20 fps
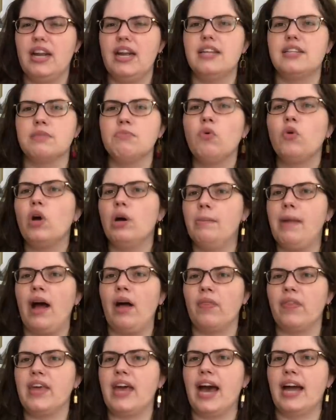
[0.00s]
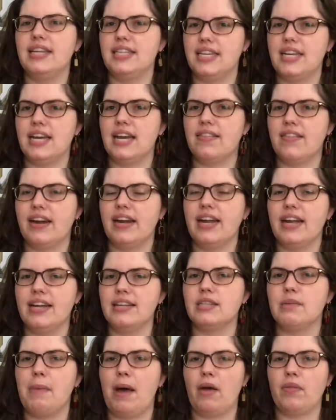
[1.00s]
It's more about the idea than it
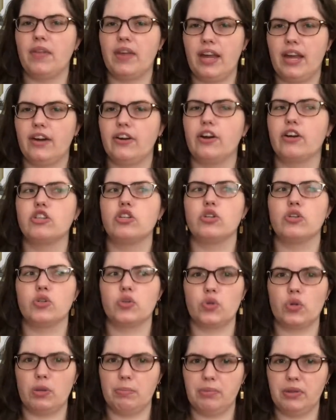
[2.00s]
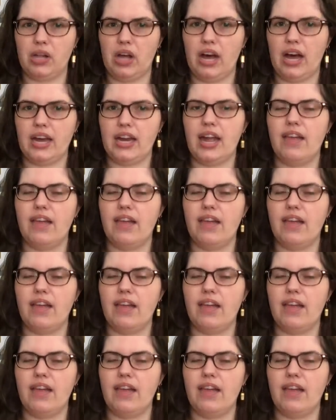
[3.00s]
is about the characters or the plot,